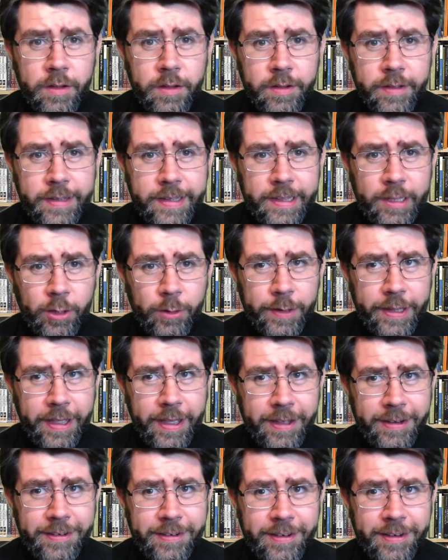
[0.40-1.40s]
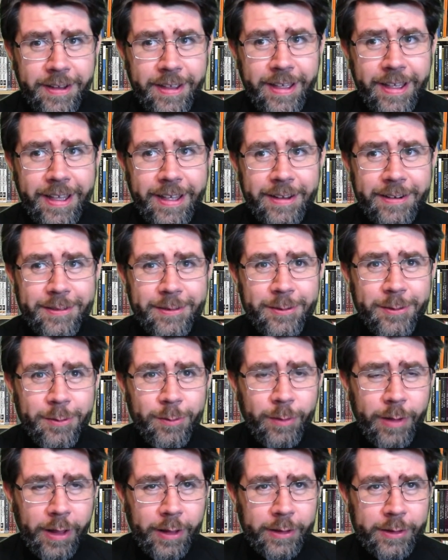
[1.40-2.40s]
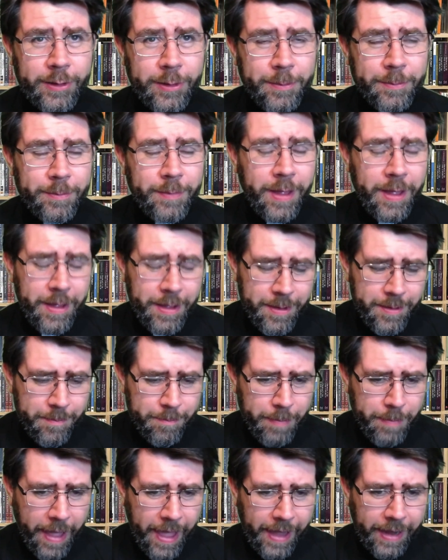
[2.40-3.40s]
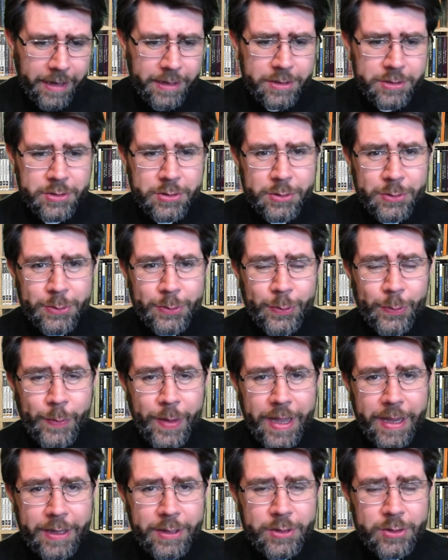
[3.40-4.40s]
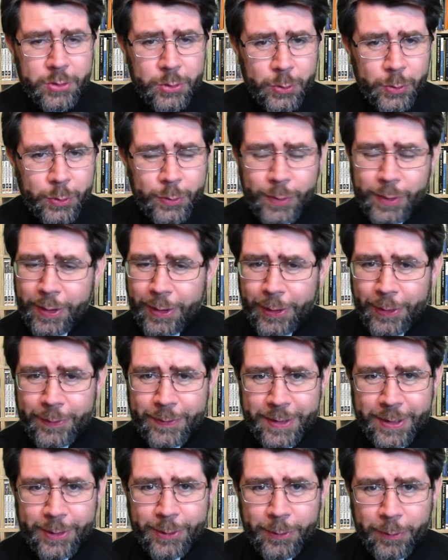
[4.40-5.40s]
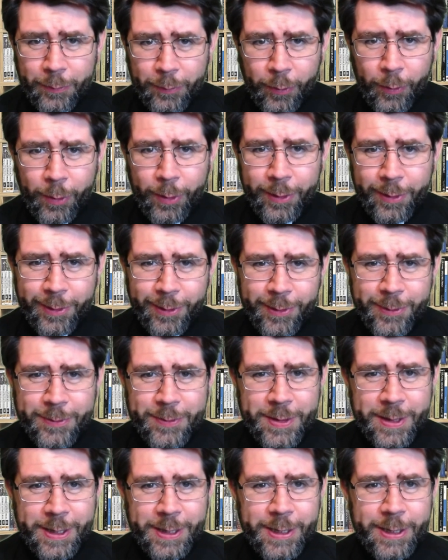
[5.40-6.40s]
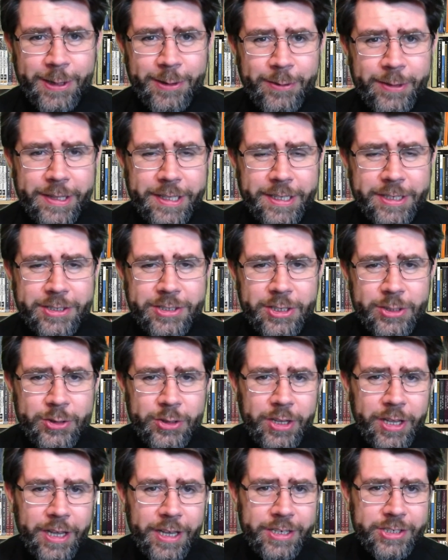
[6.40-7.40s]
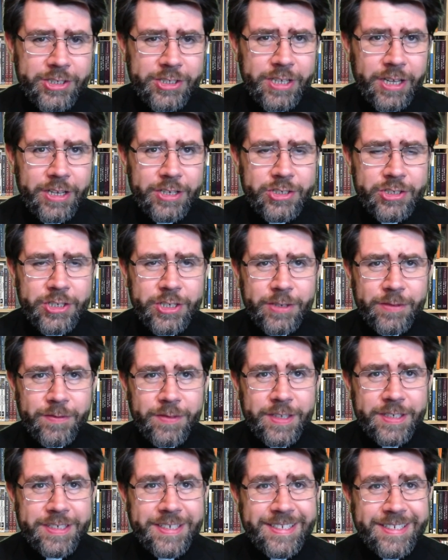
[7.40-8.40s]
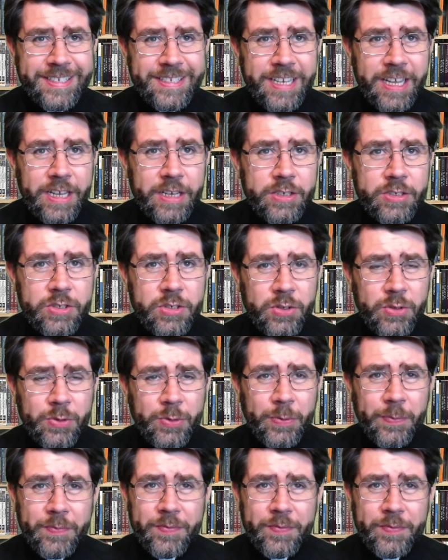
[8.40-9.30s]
Hello again, and welcome back to week 2 of year 4 of the Religious Education Initiative. This is day 2.